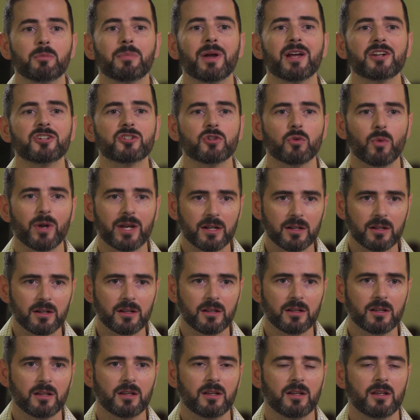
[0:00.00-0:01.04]

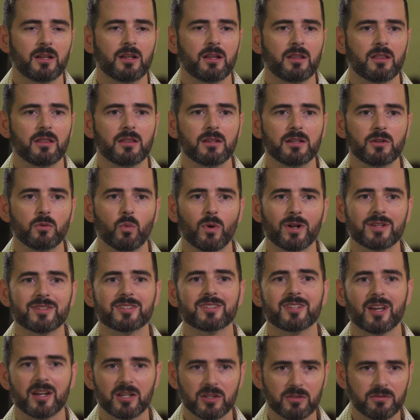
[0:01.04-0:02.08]
perpetuated the
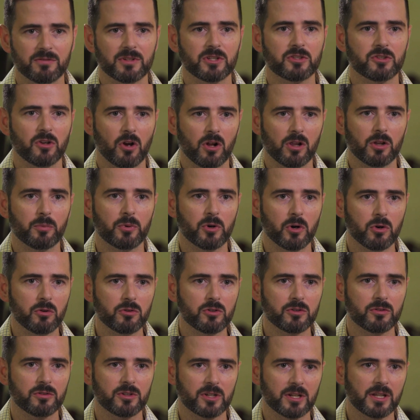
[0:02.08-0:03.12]
one-size-fits-all
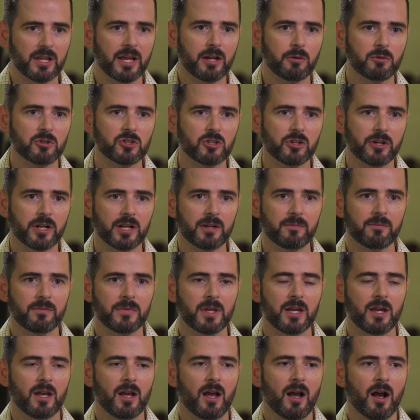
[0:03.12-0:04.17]
approach to language learning,
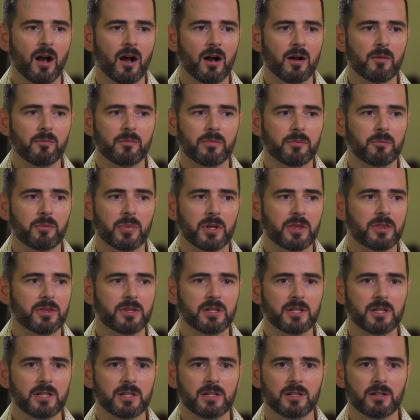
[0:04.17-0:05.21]
um, but
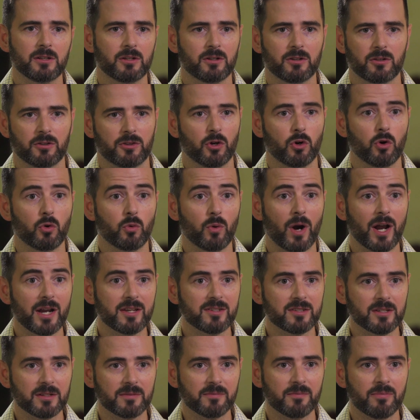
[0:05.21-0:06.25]
the, the
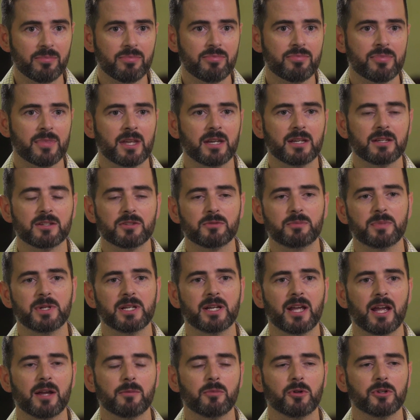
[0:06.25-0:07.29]
horizon is
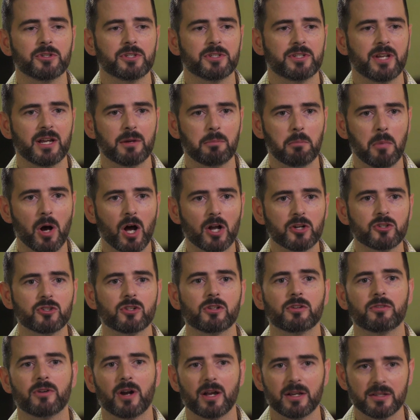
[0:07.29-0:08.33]
being able to take
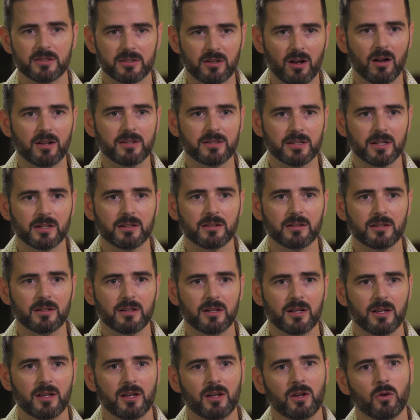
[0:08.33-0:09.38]
modularized
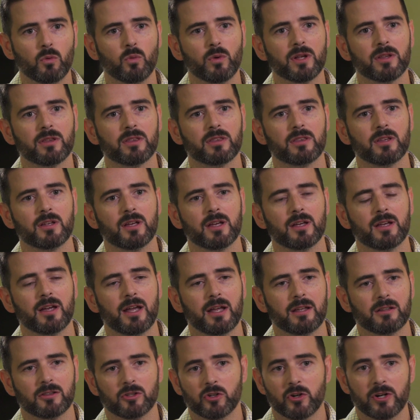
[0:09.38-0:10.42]
content with uh,
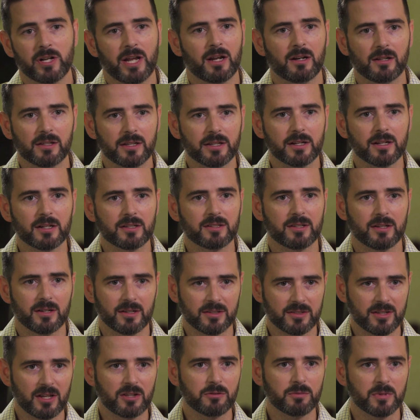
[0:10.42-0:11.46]
learning analytics and
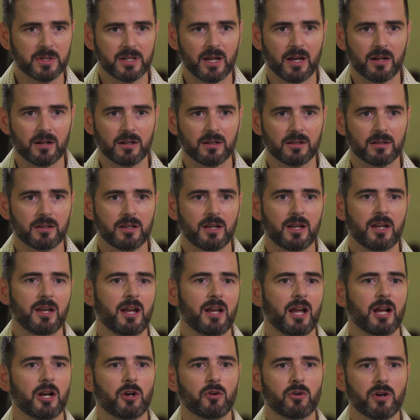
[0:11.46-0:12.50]
assessment data
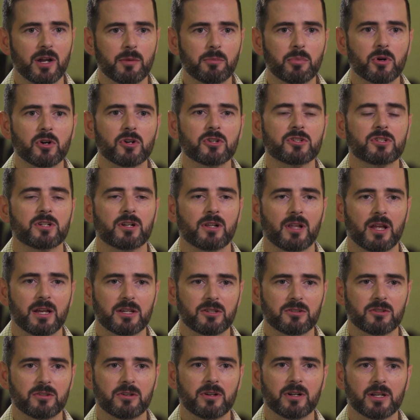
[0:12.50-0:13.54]
and create
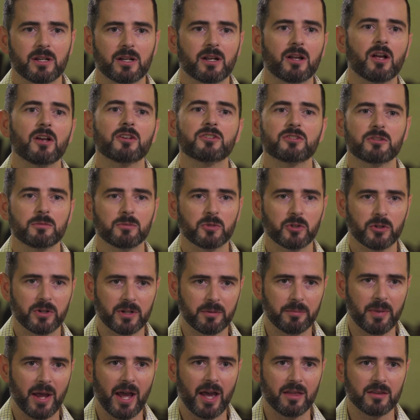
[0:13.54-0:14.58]
personalized learning and custom
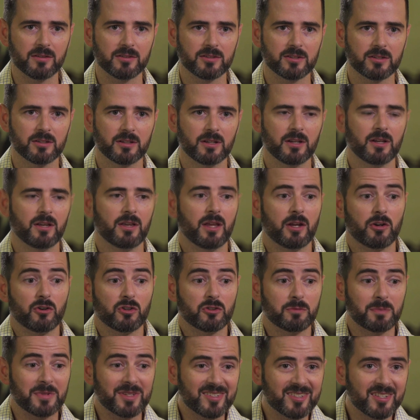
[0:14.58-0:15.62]
learning paths that are
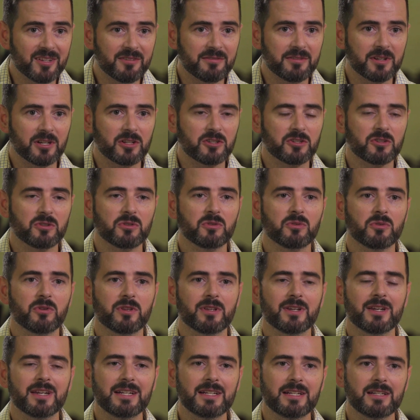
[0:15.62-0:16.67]
specific to
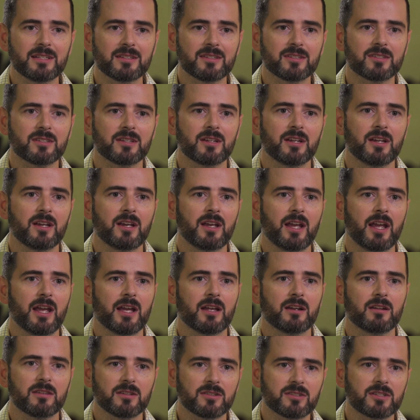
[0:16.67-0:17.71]
the needs
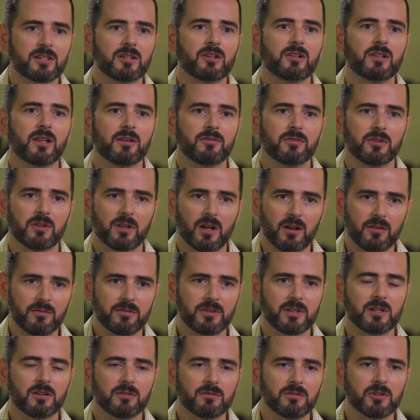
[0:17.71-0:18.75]
and the skill level of
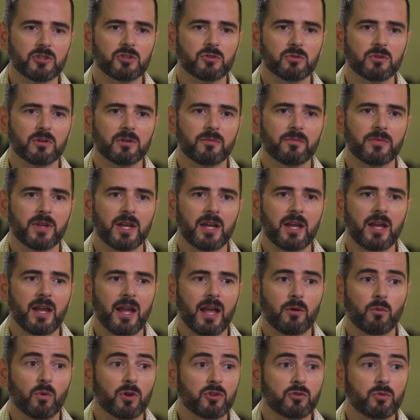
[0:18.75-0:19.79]
the individual.
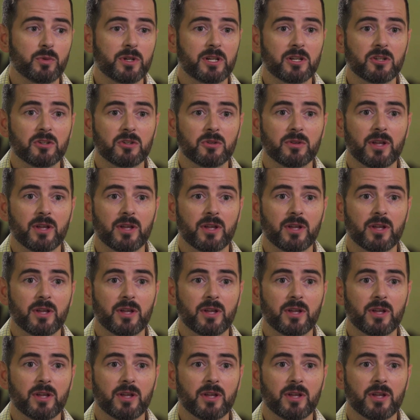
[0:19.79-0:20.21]
And once we can